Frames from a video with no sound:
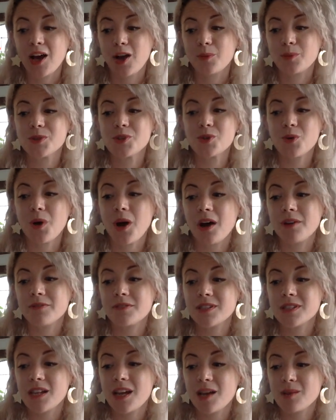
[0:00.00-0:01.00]
So
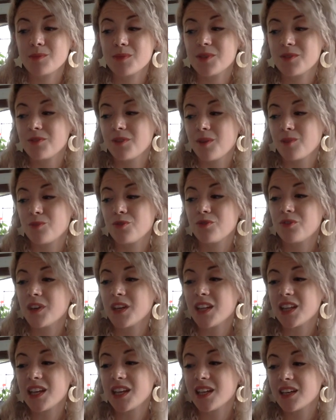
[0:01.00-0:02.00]
oftentimes if I'm
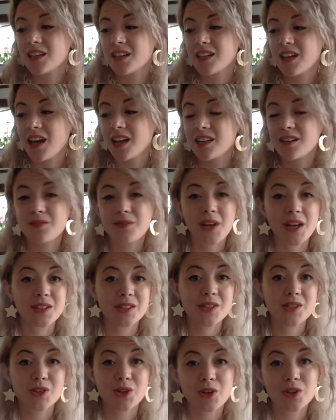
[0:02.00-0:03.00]
feeling kind of
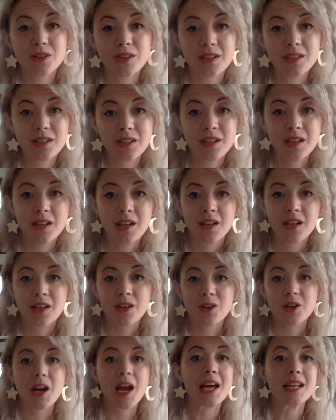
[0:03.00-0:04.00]
uncertain
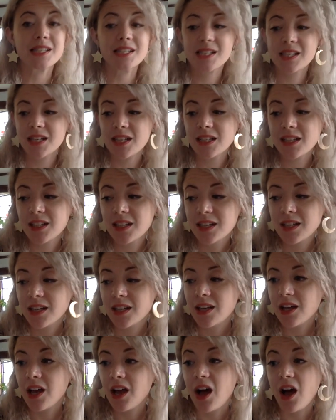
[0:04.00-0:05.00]
or hesitant,
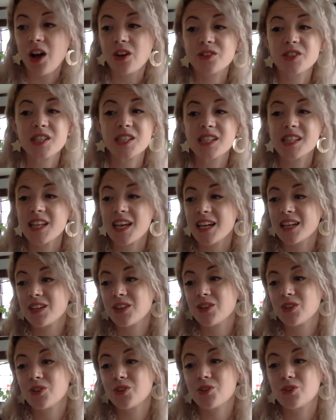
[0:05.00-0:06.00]
I'll just like
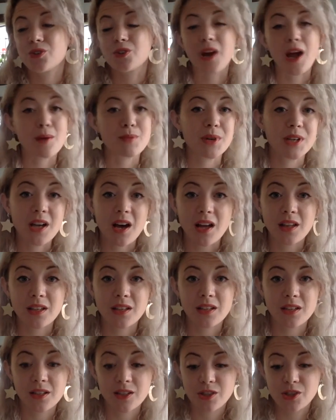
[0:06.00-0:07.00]
grab a
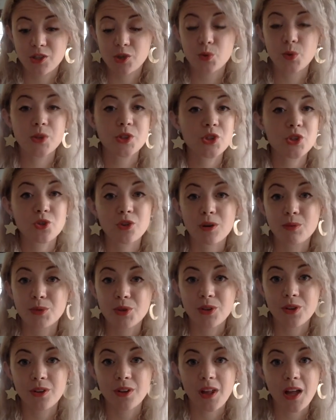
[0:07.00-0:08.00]
color, do a
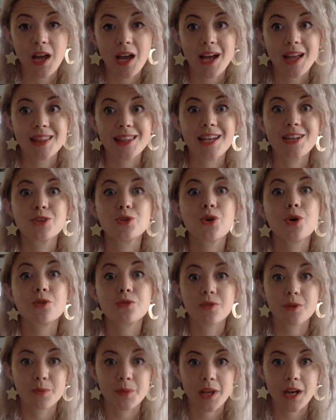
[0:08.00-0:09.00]
scribble, and then go
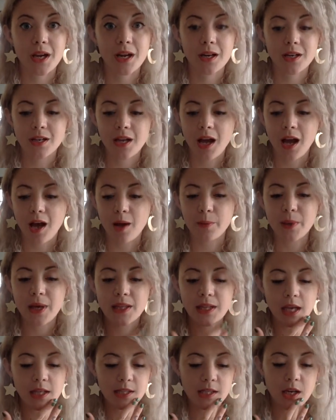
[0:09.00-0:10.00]
from there. And
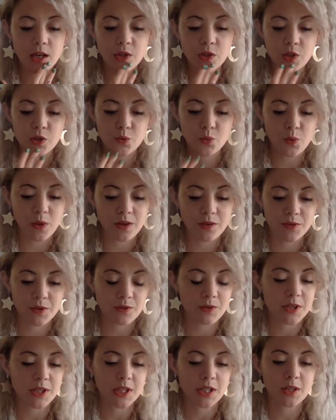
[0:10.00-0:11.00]
that's also one of the
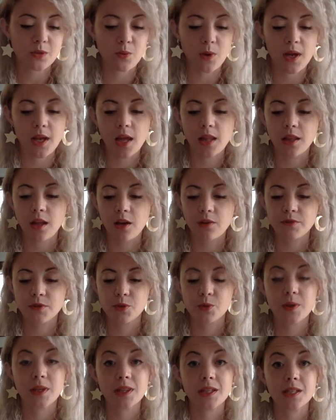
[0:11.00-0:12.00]
reasons why I love
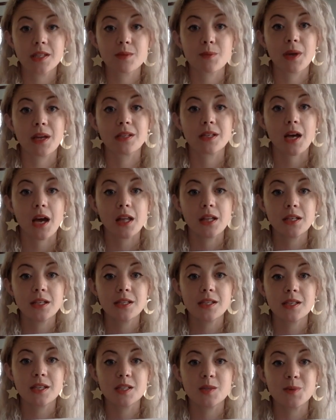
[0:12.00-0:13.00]
doing these
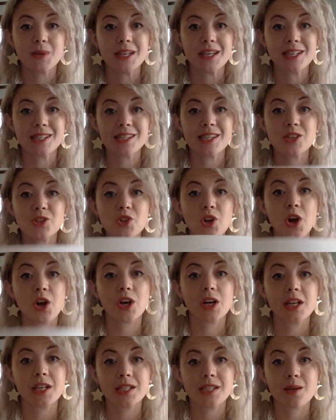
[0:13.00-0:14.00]
mandalas, is because there's
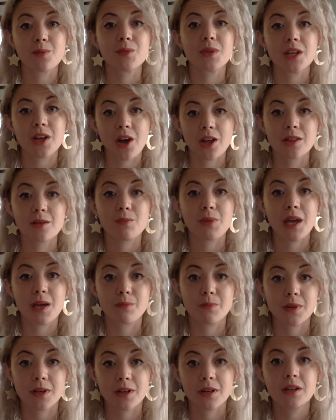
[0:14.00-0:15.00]
already something on the
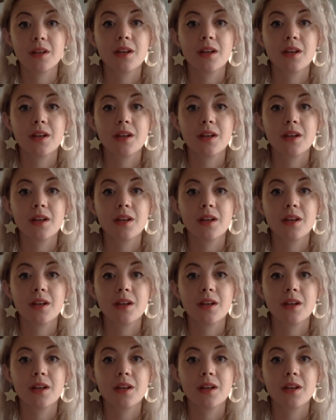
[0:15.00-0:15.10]
paper.